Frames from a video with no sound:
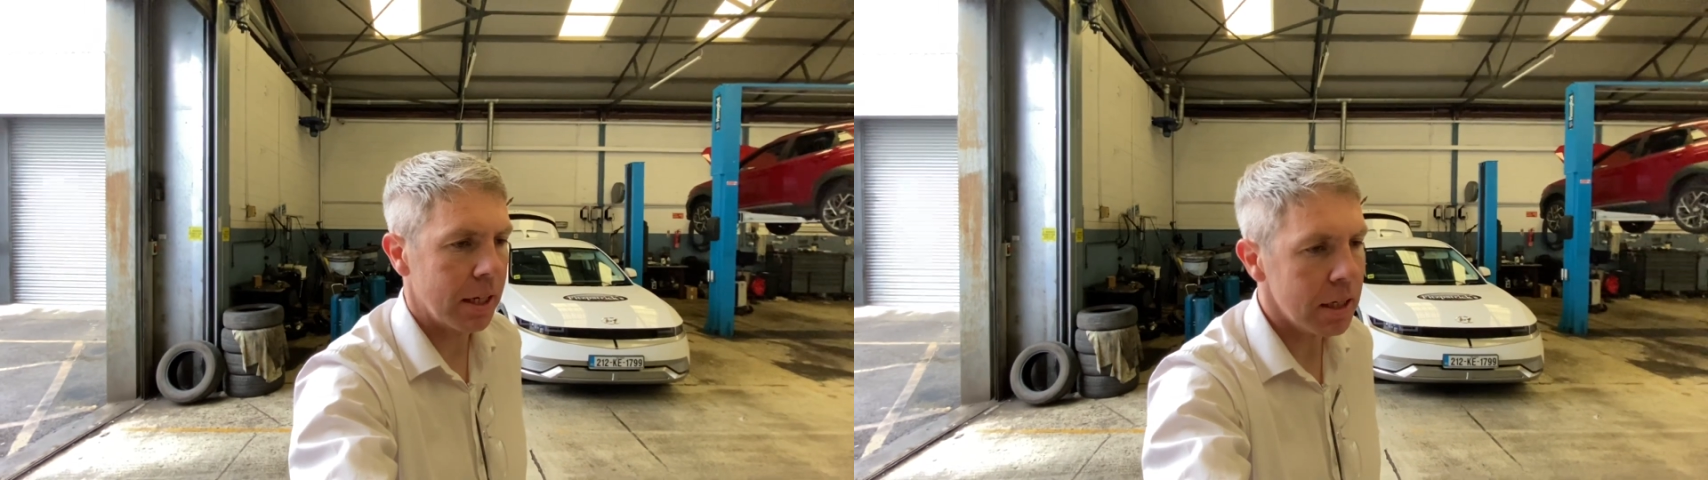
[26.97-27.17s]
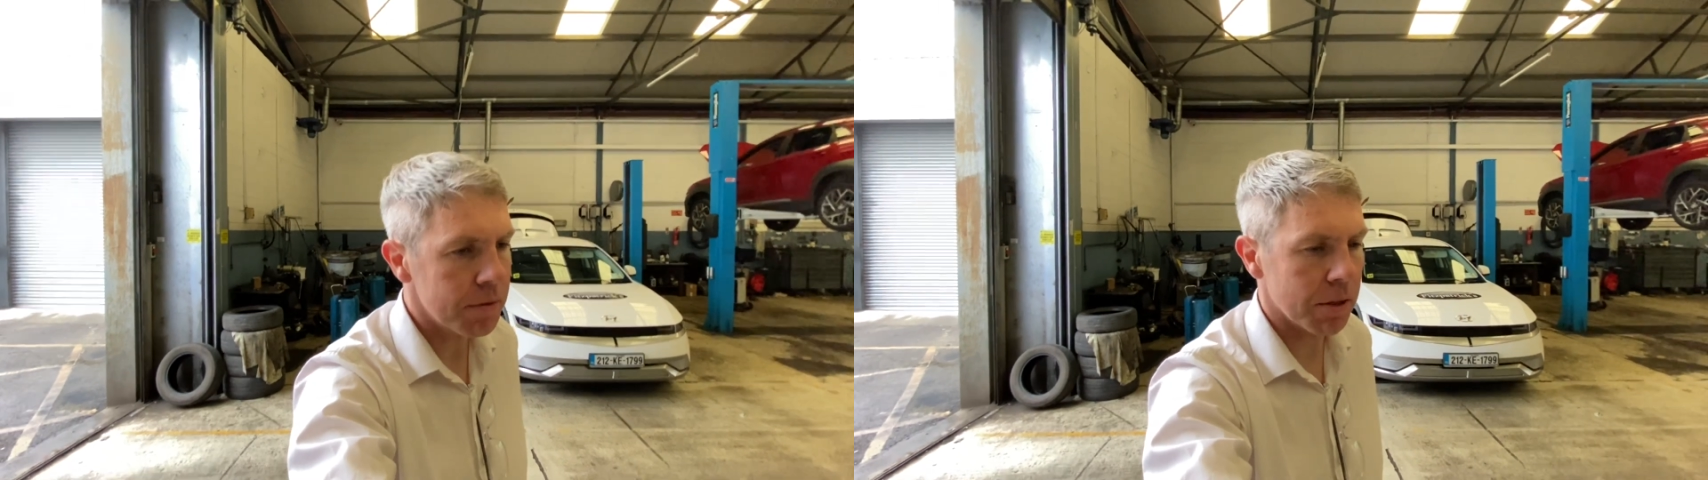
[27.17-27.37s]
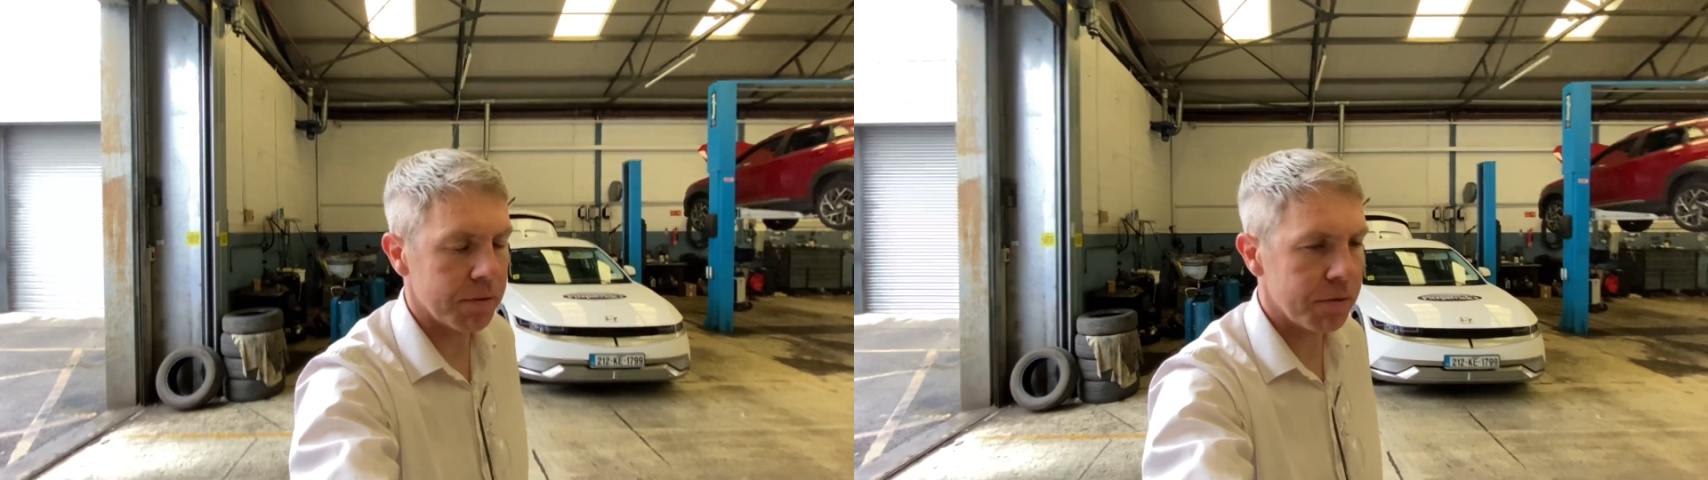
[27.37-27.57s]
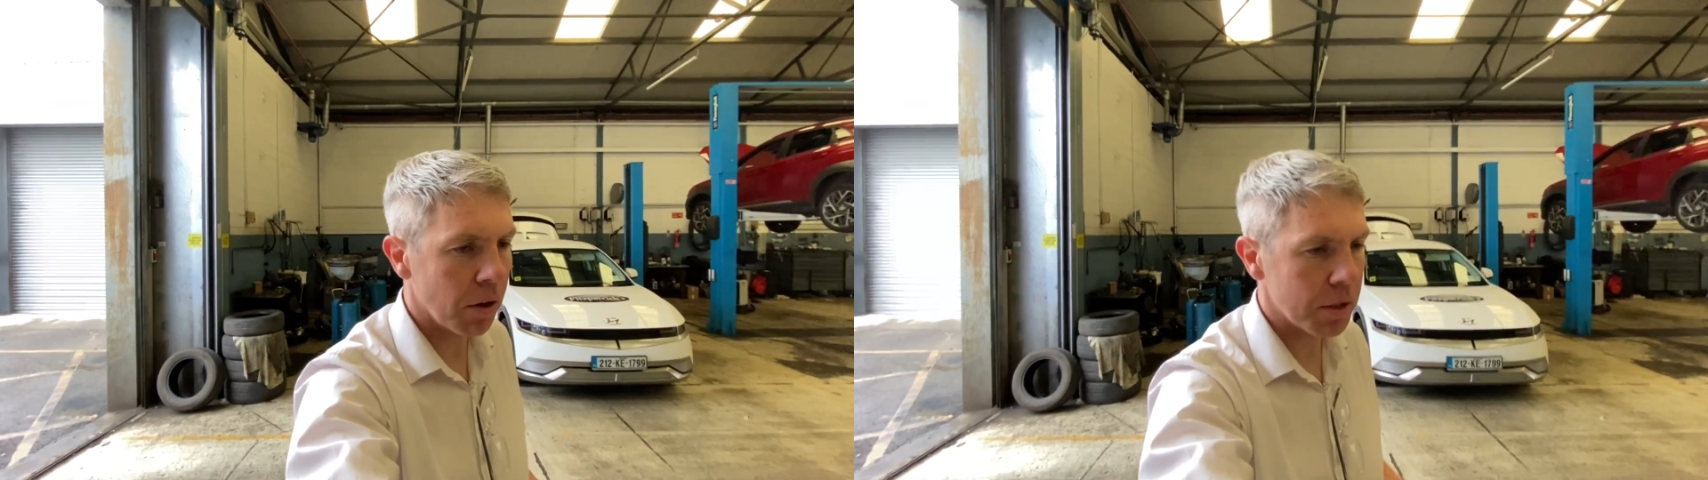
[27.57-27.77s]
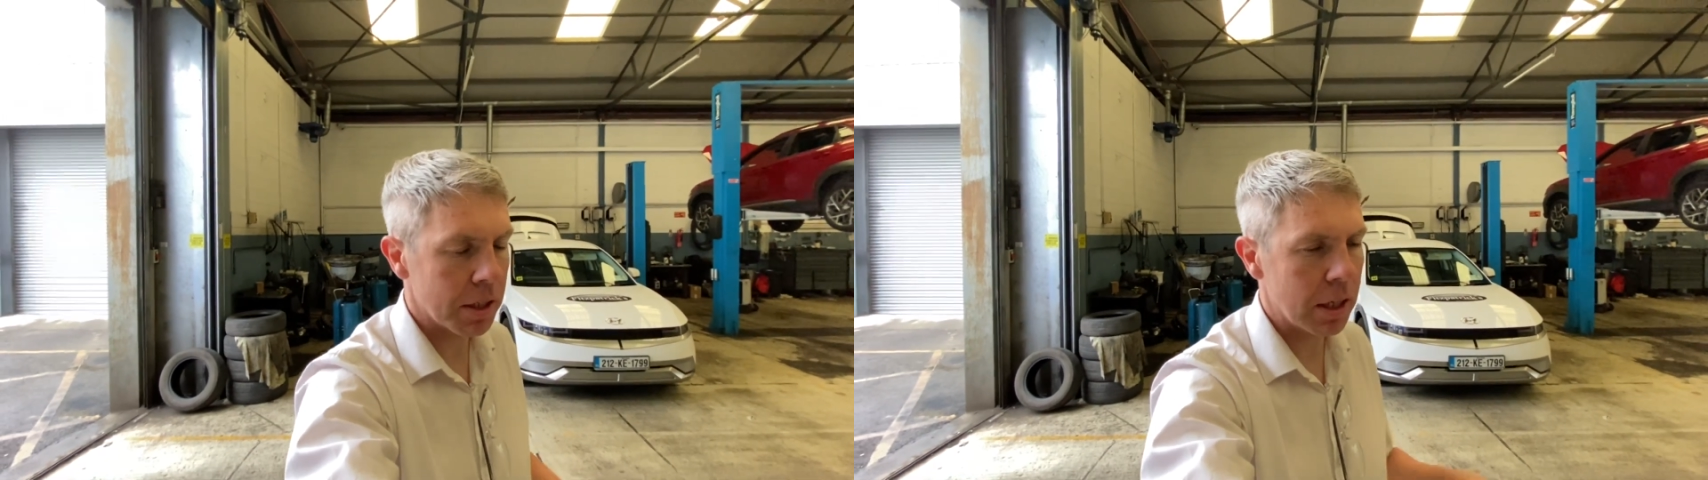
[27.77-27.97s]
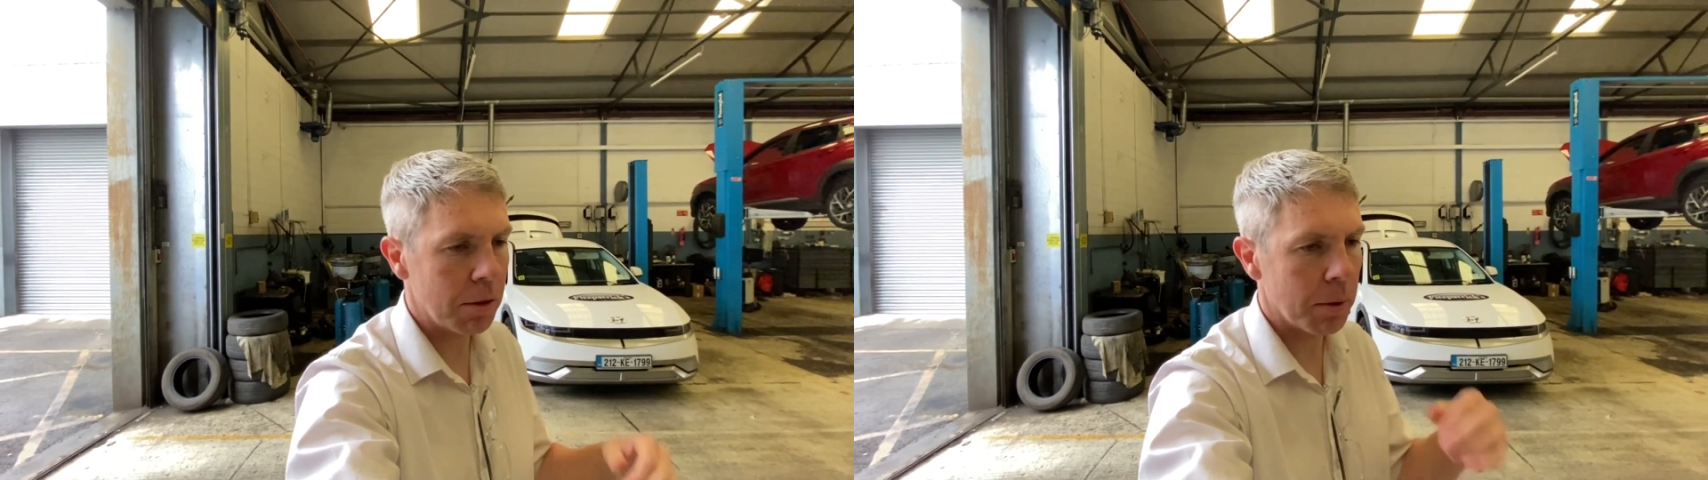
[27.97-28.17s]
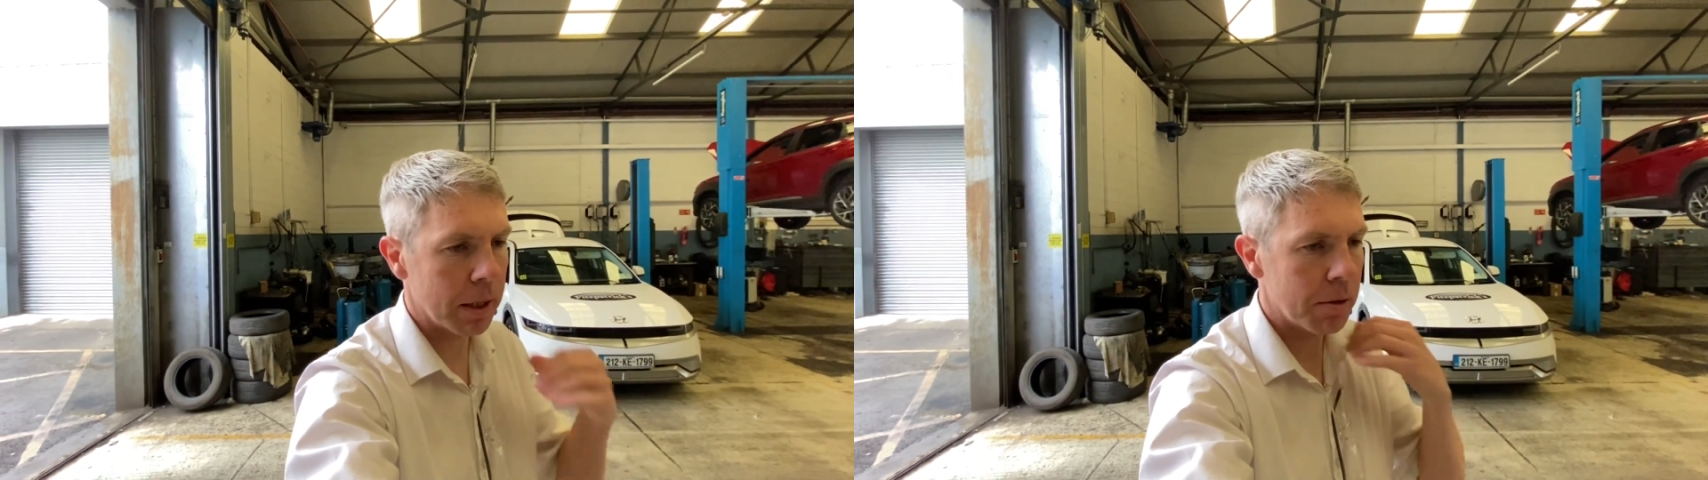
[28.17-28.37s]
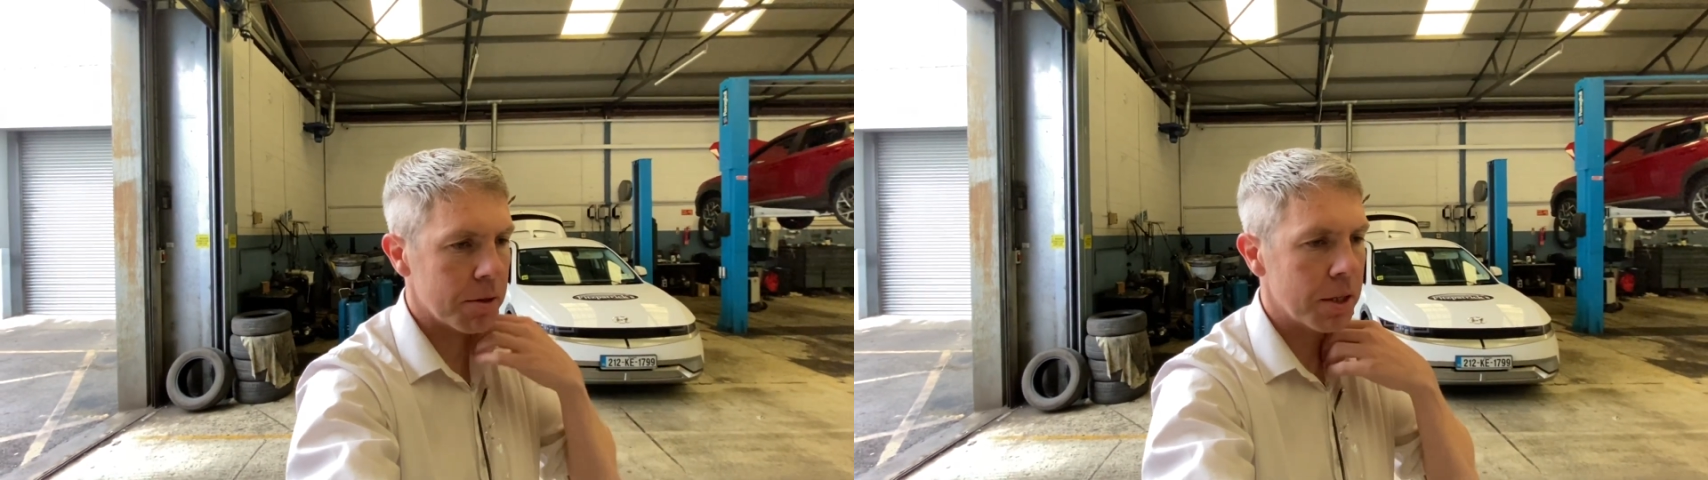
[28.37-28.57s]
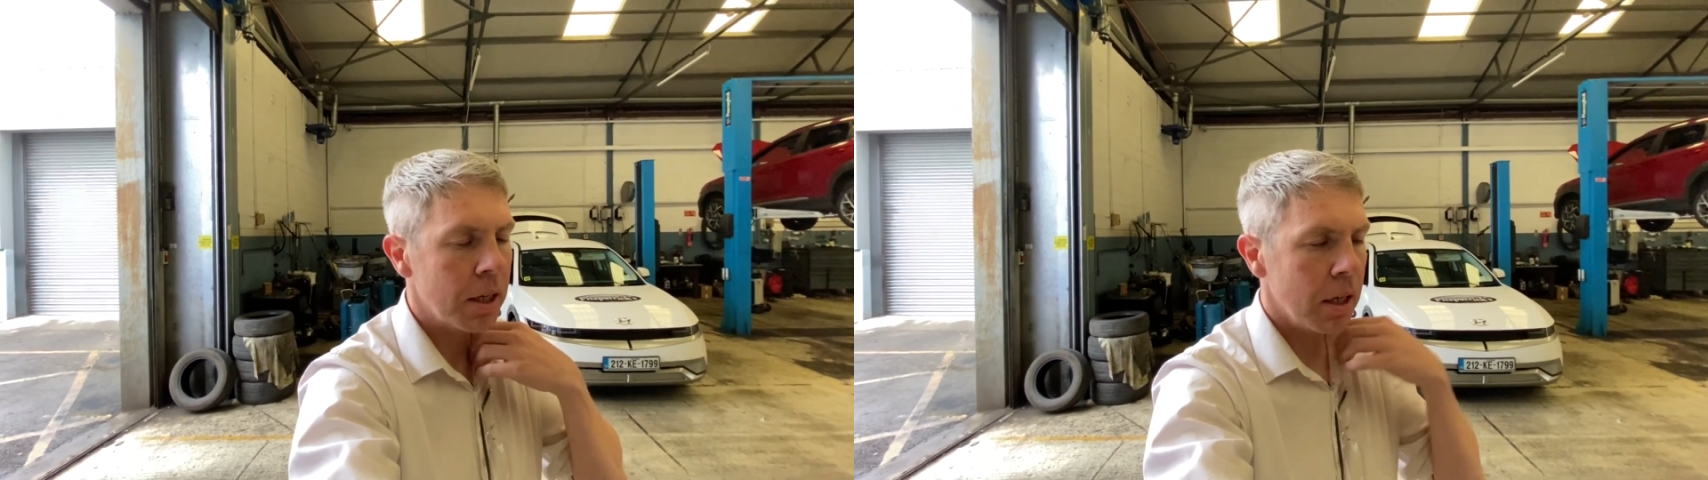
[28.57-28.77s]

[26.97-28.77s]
Leafs are 40 kilowatt hours,